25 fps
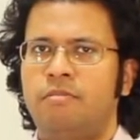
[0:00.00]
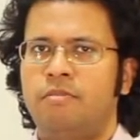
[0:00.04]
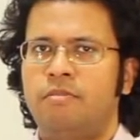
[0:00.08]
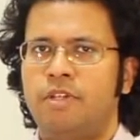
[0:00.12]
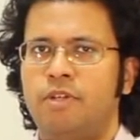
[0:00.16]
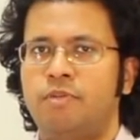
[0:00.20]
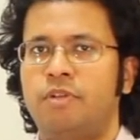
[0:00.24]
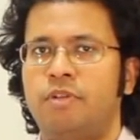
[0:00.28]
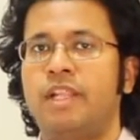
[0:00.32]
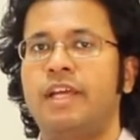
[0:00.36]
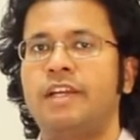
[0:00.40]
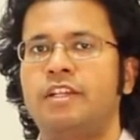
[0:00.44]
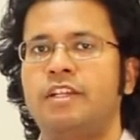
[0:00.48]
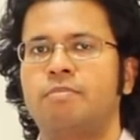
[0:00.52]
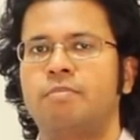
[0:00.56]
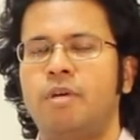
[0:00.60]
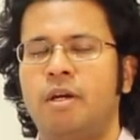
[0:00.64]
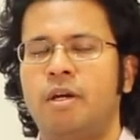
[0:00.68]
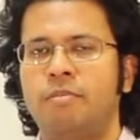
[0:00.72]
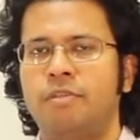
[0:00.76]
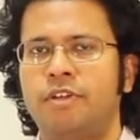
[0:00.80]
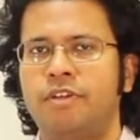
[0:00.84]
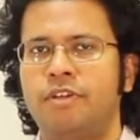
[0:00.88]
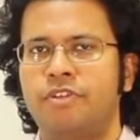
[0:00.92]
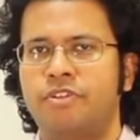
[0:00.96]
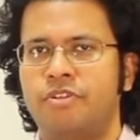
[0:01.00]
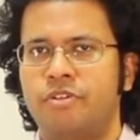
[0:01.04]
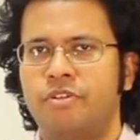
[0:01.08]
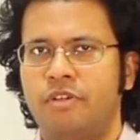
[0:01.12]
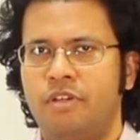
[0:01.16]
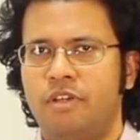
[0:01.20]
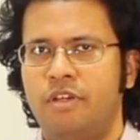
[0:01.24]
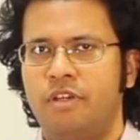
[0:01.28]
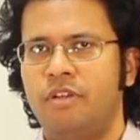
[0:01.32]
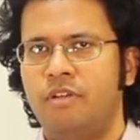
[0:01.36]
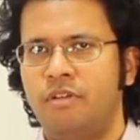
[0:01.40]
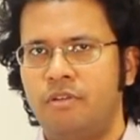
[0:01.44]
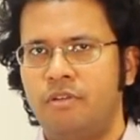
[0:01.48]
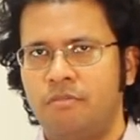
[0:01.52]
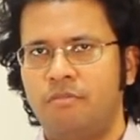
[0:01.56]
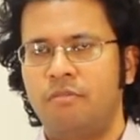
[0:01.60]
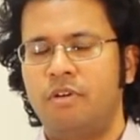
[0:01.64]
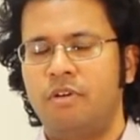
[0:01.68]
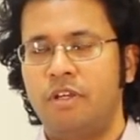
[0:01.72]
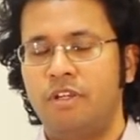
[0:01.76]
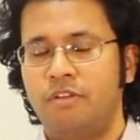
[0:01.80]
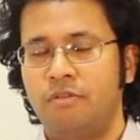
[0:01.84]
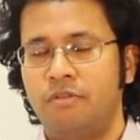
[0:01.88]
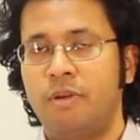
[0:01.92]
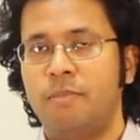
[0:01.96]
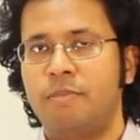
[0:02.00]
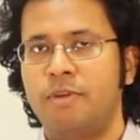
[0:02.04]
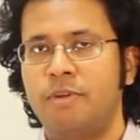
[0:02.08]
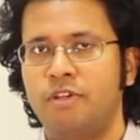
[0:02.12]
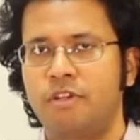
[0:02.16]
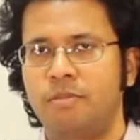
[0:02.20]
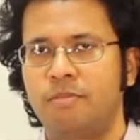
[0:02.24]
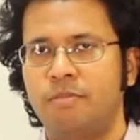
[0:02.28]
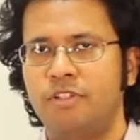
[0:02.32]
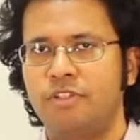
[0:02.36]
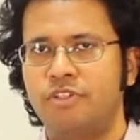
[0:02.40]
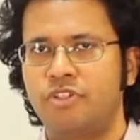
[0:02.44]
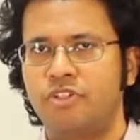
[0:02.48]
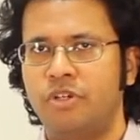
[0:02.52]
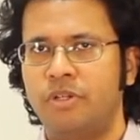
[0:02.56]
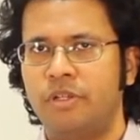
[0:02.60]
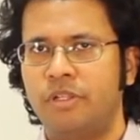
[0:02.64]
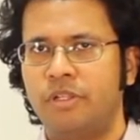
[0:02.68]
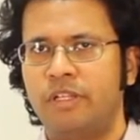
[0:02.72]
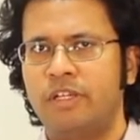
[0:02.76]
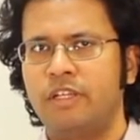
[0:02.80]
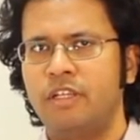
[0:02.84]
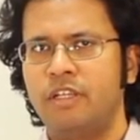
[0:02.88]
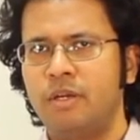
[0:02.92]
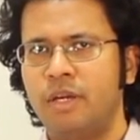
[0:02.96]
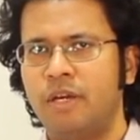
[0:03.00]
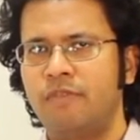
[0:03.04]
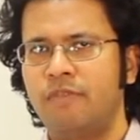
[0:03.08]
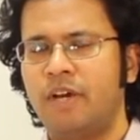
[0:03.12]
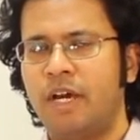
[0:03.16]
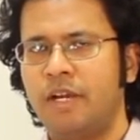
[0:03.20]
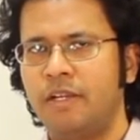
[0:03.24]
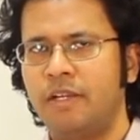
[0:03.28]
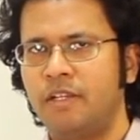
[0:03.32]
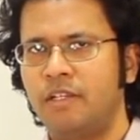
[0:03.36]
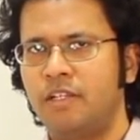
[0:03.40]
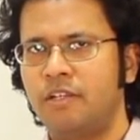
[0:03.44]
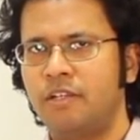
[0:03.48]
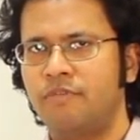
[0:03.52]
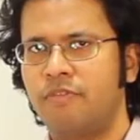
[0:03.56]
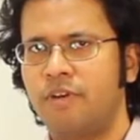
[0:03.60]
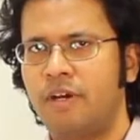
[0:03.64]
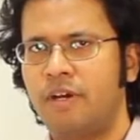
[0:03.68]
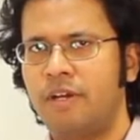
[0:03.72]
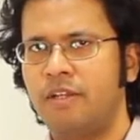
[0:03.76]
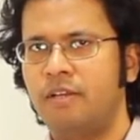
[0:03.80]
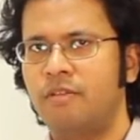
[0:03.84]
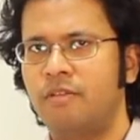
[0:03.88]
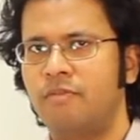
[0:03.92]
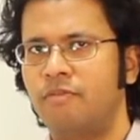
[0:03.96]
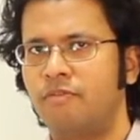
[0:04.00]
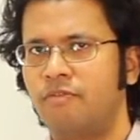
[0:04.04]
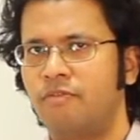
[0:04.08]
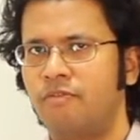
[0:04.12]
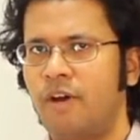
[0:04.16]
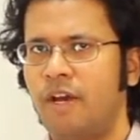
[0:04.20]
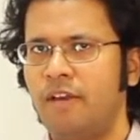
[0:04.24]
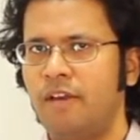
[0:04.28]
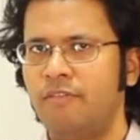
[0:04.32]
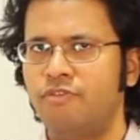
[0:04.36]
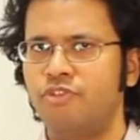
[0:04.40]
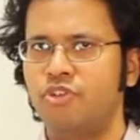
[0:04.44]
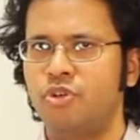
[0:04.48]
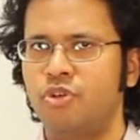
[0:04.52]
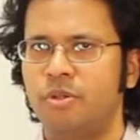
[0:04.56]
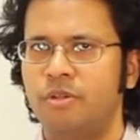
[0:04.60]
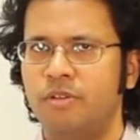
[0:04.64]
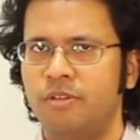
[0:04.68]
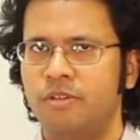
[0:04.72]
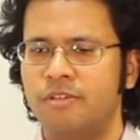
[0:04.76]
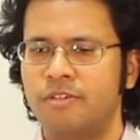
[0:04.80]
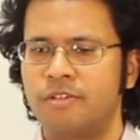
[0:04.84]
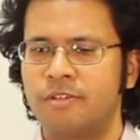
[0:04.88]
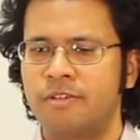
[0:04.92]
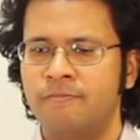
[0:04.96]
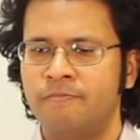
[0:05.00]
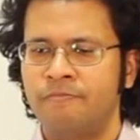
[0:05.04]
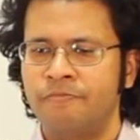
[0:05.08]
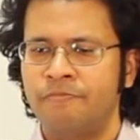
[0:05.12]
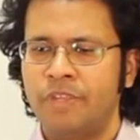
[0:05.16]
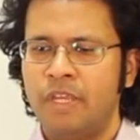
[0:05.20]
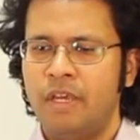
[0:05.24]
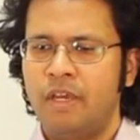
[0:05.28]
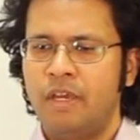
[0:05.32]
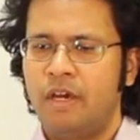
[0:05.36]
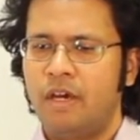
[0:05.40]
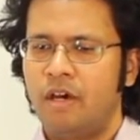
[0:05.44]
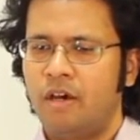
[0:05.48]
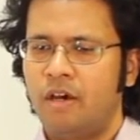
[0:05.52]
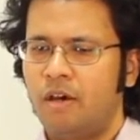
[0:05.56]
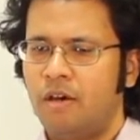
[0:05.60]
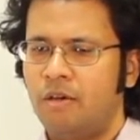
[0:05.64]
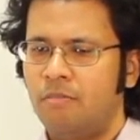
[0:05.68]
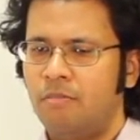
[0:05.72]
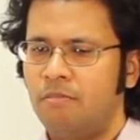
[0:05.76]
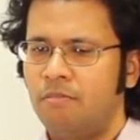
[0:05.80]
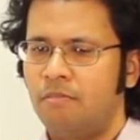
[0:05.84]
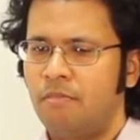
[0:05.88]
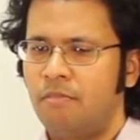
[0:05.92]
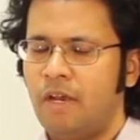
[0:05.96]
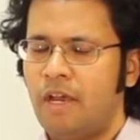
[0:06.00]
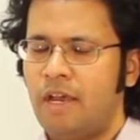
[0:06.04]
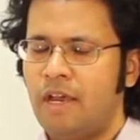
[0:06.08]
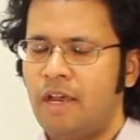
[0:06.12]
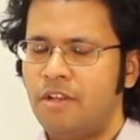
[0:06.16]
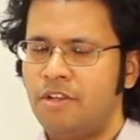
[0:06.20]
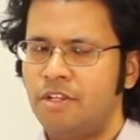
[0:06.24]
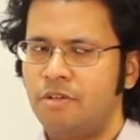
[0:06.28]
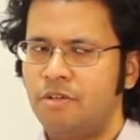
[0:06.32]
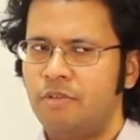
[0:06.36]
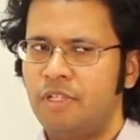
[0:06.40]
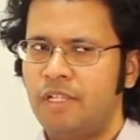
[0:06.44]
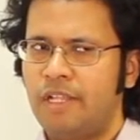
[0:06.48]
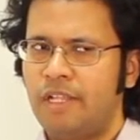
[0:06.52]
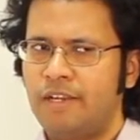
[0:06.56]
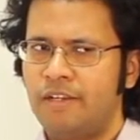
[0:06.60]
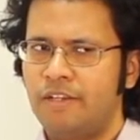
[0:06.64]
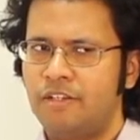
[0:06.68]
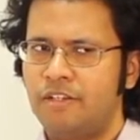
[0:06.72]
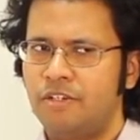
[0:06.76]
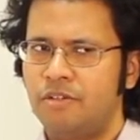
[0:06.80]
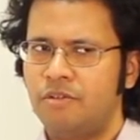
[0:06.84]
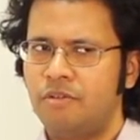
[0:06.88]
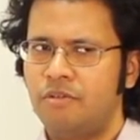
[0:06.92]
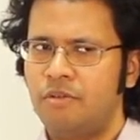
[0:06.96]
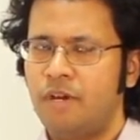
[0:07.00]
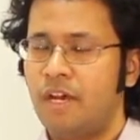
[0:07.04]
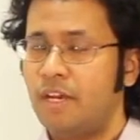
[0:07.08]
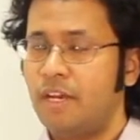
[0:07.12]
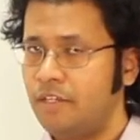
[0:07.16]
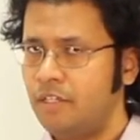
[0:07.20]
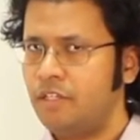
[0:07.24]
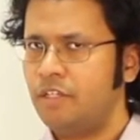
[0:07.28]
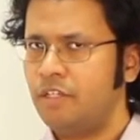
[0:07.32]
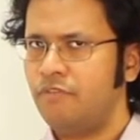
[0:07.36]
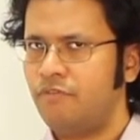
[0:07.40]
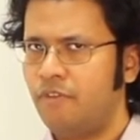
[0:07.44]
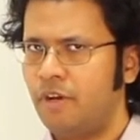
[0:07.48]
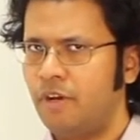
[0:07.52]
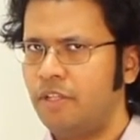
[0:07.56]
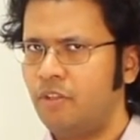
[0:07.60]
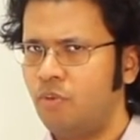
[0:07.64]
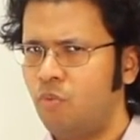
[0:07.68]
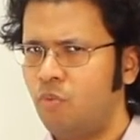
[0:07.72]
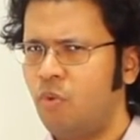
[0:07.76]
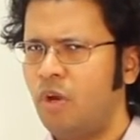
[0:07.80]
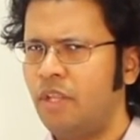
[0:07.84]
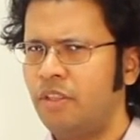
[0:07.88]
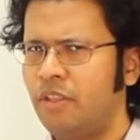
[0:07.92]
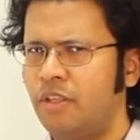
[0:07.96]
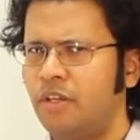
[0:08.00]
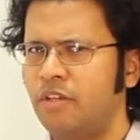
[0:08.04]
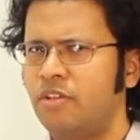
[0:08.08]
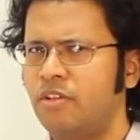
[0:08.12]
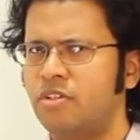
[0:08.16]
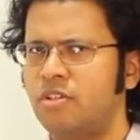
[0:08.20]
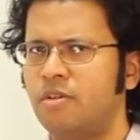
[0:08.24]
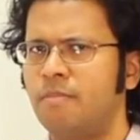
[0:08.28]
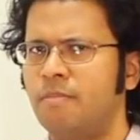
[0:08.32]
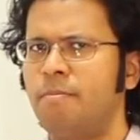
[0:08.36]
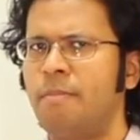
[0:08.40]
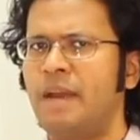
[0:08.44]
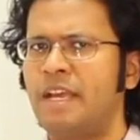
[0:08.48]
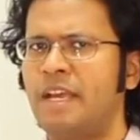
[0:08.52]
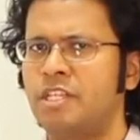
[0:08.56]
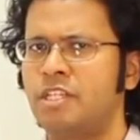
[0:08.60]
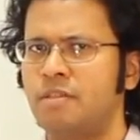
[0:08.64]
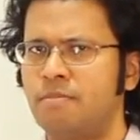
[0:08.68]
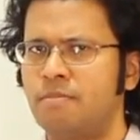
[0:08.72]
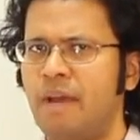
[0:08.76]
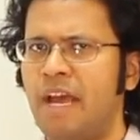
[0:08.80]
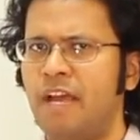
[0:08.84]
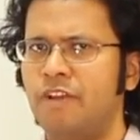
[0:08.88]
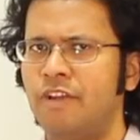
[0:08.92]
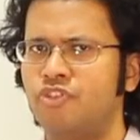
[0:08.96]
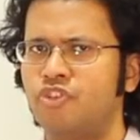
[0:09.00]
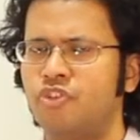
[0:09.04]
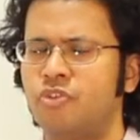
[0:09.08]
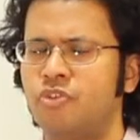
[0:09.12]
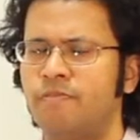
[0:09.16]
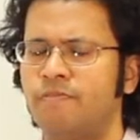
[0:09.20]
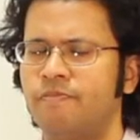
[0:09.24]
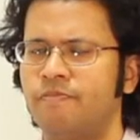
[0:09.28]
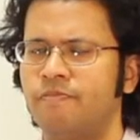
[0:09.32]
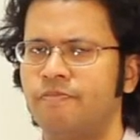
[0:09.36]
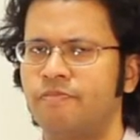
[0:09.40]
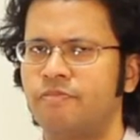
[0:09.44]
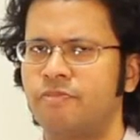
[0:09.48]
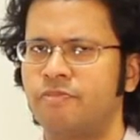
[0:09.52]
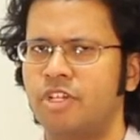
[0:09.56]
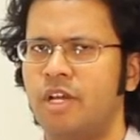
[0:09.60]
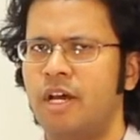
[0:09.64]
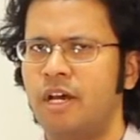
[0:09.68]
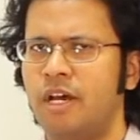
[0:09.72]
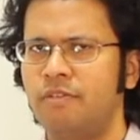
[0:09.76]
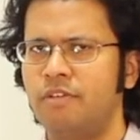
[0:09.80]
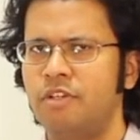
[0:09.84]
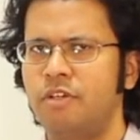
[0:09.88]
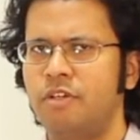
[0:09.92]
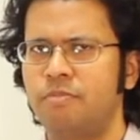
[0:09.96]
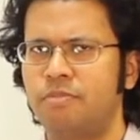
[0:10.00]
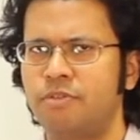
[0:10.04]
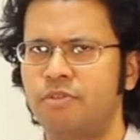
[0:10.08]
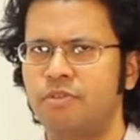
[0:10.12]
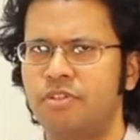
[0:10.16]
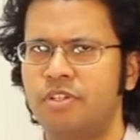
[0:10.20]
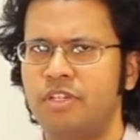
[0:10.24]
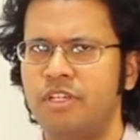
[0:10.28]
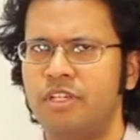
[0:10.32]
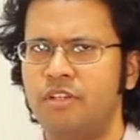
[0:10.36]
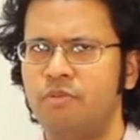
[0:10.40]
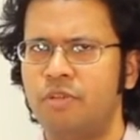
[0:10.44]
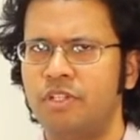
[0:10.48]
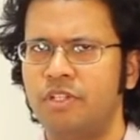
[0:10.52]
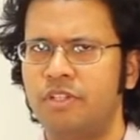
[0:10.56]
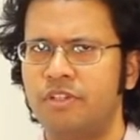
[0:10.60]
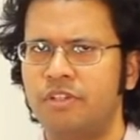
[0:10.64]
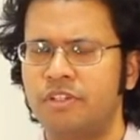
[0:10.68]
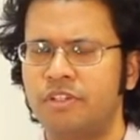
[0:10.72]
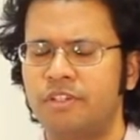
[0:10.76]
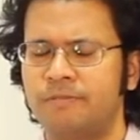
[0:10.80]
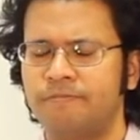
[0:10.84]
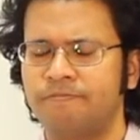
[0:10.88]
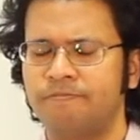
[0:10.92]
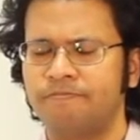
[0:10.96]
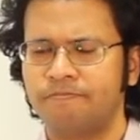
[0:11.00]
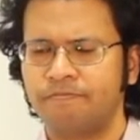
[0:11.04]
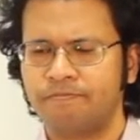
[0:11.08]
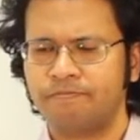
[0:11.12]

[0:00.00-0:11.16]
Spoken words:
you would like to publish in a reputable journal, and you have identified 5 journals, and you would like to identify the one that is the best match. So how do you proceed with this?